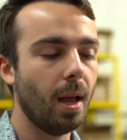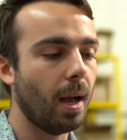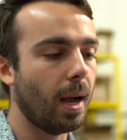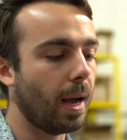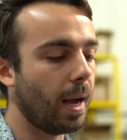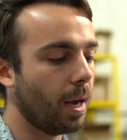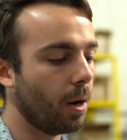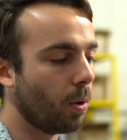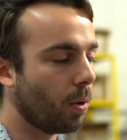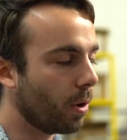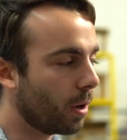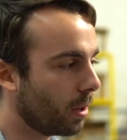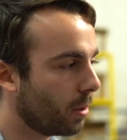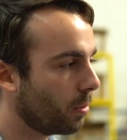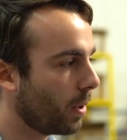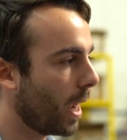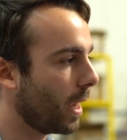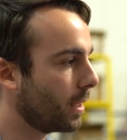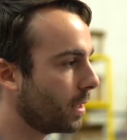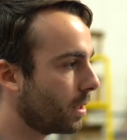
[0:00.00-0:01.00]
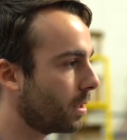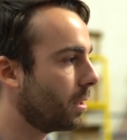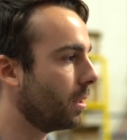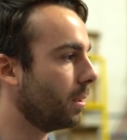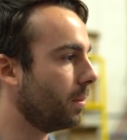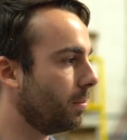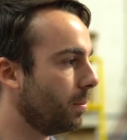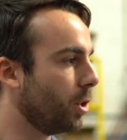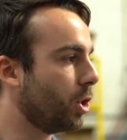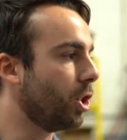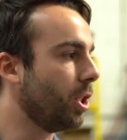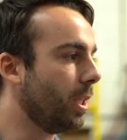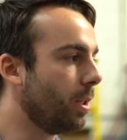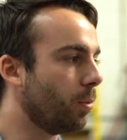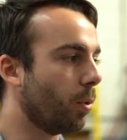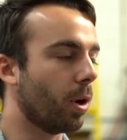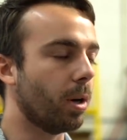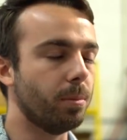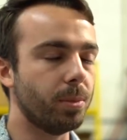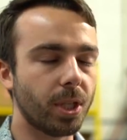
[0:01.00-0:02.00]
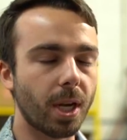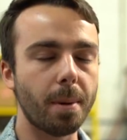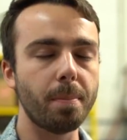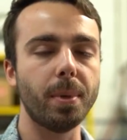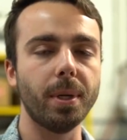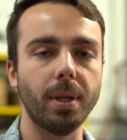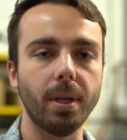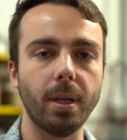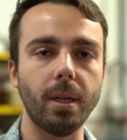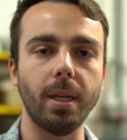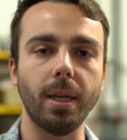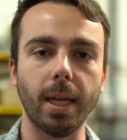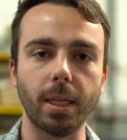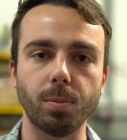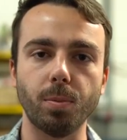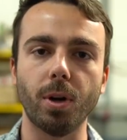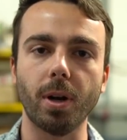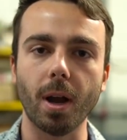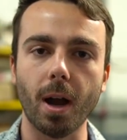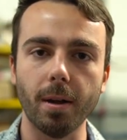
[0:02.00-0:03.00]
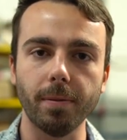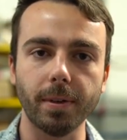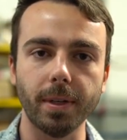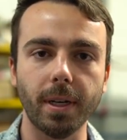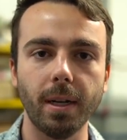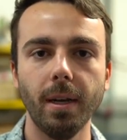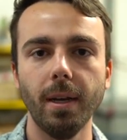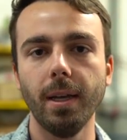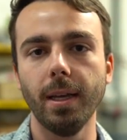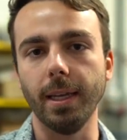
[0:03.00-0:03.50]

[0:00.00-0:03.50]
uh, or as the machine warms up and he gets more confident,